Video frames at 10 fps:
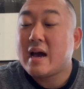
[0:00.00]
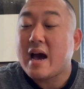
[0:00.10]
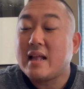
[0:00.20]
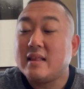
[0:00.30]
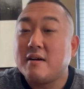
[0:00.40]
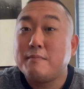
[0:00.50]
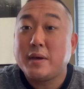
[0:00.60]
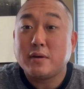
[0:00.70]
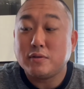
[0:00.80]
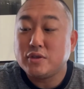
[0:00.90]
I love
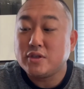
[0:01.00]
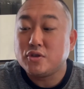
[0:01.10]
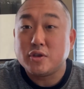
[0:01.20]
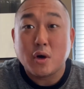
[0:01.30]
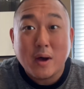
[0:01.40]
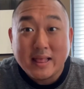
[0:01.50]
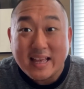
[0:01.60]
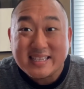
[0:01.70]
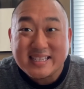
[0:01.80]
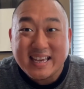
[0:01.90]
pickled ginger though.
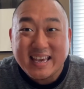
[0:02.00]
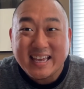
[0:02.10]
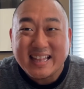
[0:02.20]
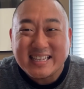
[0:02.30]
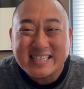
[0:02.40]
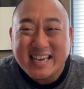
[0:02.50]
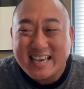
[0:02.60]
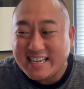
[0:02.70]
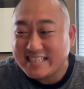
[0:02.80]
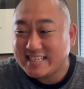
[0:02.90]
Let's take it, let's
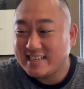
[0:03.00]
eat.